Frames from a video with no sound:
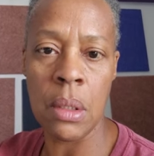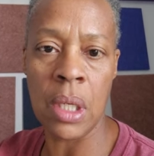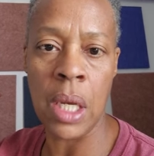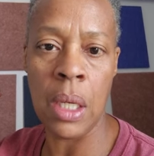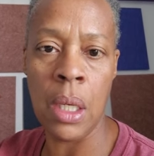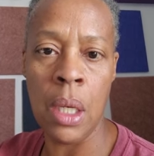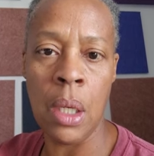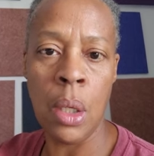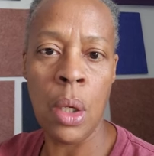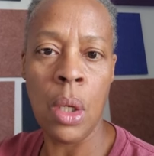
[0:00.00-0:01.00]
Okay,
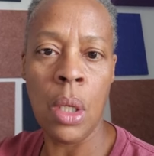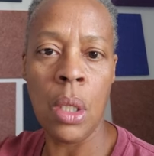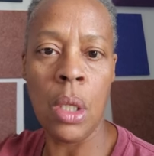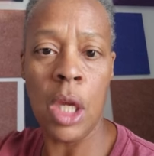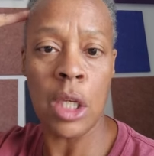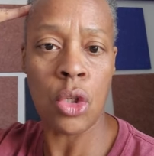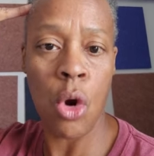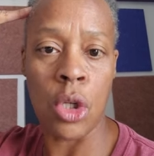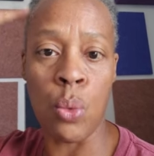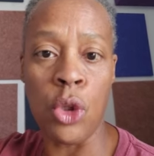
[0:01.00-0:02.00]
it
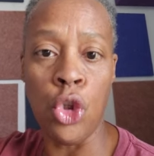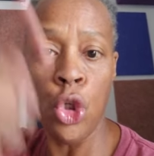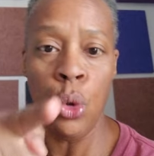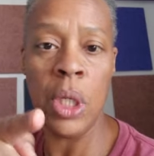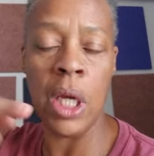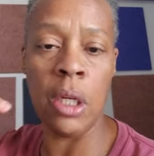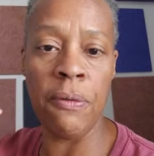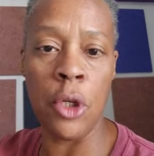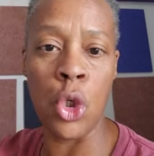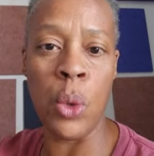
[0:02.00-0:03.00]
starts with you, the
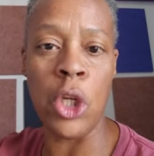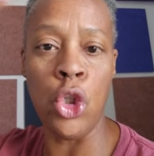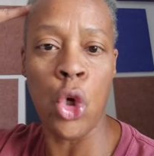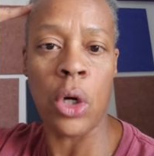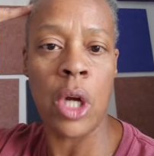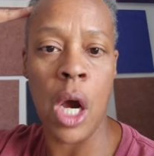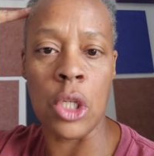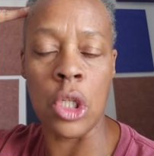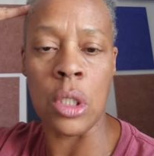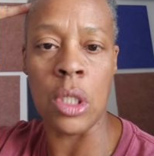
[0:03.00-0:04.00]
individual, and your
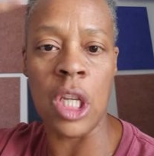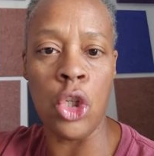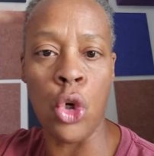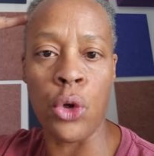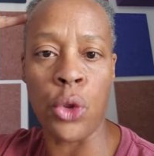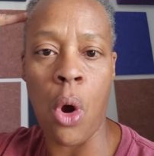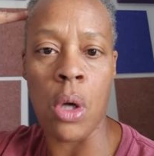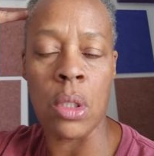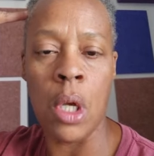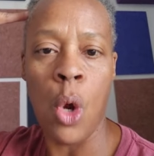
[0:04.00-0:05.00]
consciousness and your
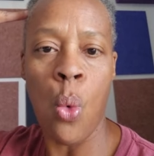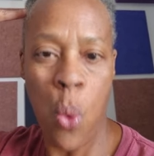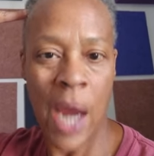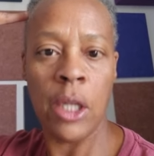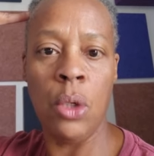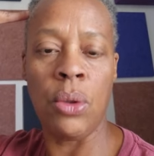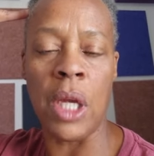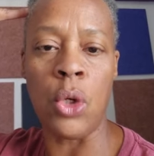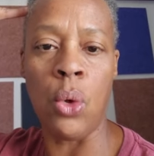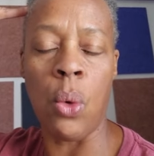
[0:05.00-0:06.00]
thoughts. Why do you
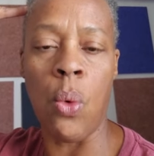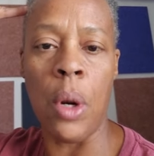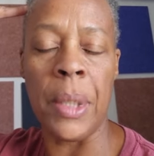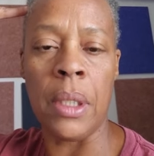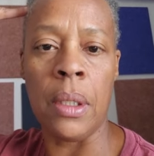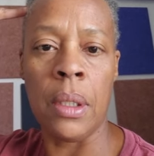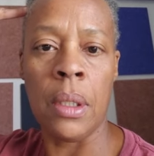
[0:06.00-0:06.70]
think you're a woman?